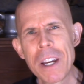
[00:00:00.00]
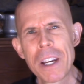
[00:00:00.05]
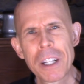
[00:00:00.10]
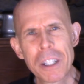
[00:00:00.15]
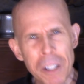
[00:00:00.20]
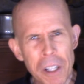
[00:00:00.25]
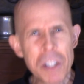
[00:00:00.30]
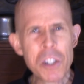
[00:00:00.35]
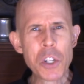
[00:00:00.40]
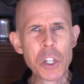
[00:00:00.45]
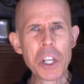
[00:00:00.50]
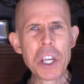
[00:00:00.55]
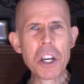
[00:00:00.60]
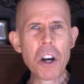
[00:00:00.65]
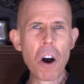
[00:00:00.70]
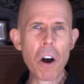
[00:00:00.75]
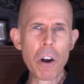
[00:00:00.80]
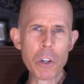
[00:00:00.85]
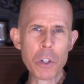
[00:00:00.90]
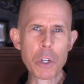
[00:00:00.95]
Klinsky
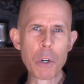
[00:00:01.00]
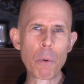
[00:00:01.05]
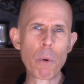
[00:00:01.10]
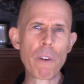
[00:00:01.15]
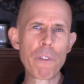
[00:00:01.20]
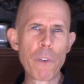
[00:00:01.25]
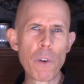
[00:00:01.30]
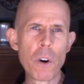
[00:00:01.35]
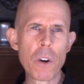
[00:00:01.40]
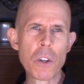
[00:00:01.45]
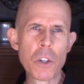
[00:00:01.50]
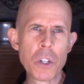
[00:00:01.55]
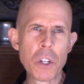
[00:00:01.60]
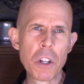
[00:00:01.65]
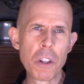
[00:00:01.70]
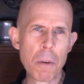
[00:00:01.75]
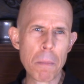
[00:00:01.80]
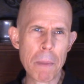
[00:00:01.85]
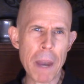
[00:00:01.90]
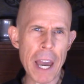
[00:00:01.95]
also refers to
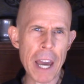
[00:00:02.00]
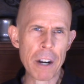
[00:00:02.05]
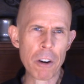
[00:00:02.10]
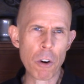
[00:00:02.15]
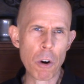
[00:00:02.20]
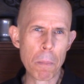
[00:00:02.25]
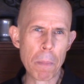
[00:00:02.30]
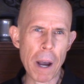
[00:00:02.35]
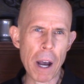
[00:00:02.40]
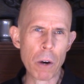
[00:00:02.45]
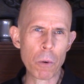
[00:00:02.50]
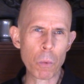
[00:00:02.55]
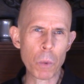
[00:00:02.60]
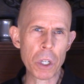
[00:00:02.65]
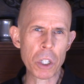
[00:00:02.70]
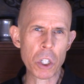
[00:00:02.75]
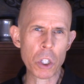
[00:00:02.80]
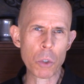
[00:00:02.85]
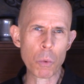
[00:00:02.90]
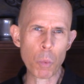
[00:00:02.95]
the matter about
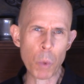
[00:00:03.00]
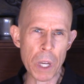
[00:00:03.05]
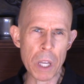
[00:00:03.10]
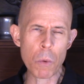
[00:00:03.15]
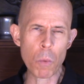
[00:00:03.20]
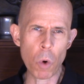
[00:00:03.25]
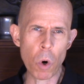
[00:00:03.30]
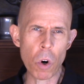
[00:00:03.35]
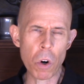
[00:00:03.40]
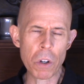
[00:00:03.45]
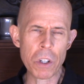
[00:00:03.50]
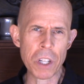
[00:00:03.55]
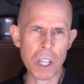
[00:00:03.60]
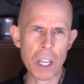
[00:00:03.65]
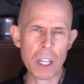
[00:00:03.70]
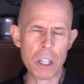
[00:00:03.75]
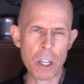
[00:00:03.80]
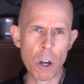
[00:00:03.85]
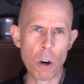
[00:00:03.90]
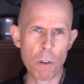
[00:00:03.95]
which we warned
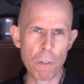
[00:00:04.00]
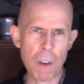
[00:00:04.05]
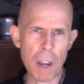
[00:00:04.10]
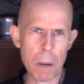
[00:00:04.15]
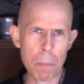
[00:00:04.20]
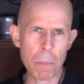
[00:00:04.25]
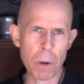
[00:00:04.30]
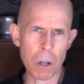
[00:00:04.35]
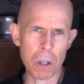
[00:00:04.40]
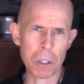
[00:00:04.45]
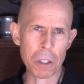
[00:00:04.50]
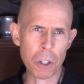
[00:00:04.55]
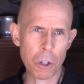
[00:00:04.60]
in November.